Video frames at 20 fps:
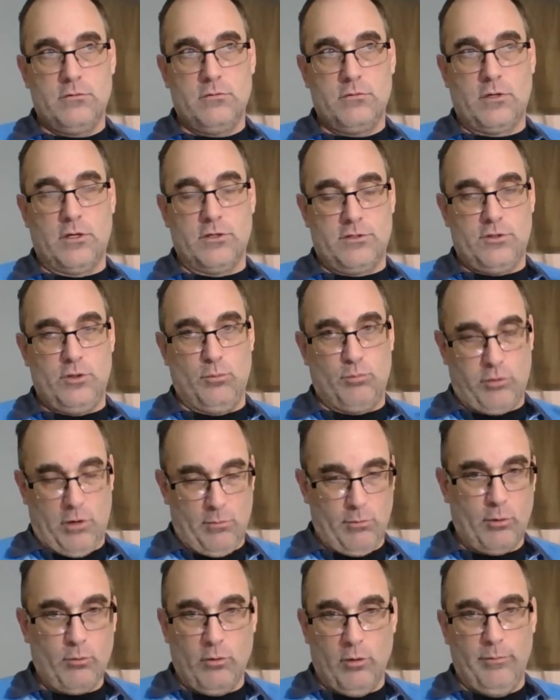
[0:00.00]
because you
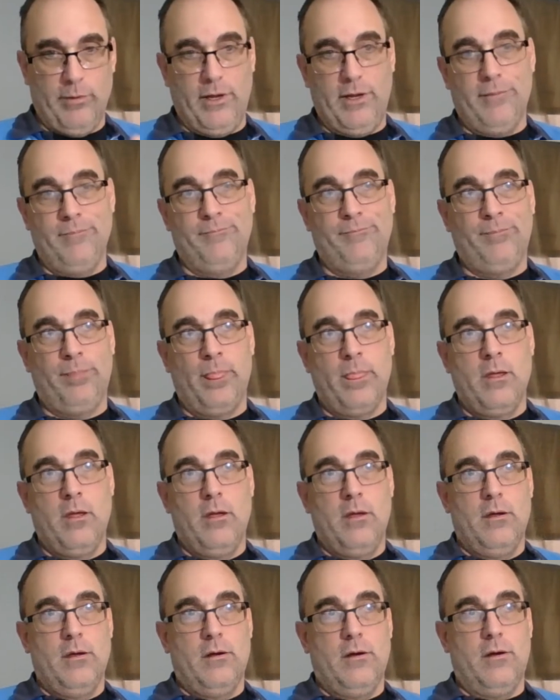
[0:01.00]
probably will be,
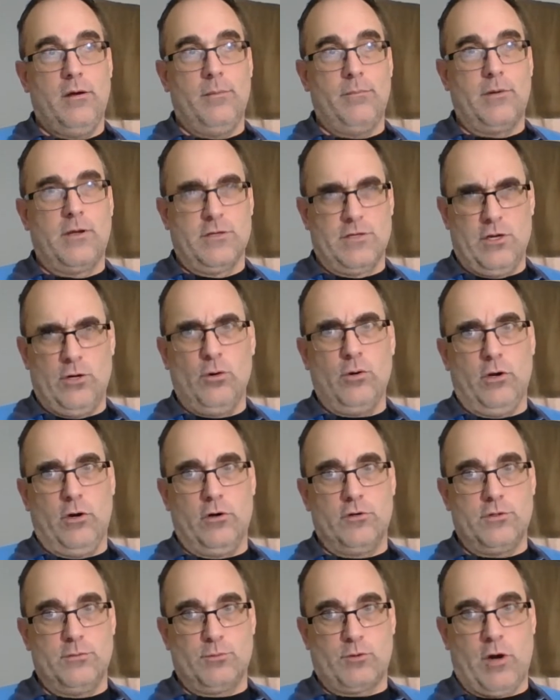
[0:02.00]
because um, I know you're a
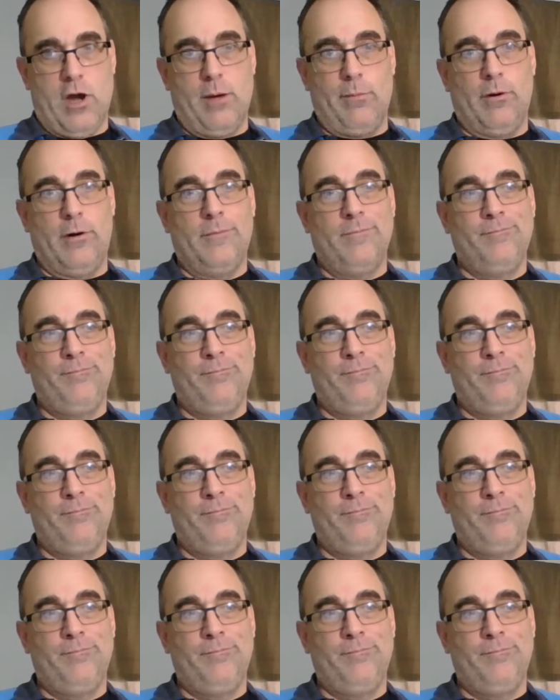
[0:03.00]
subscriber,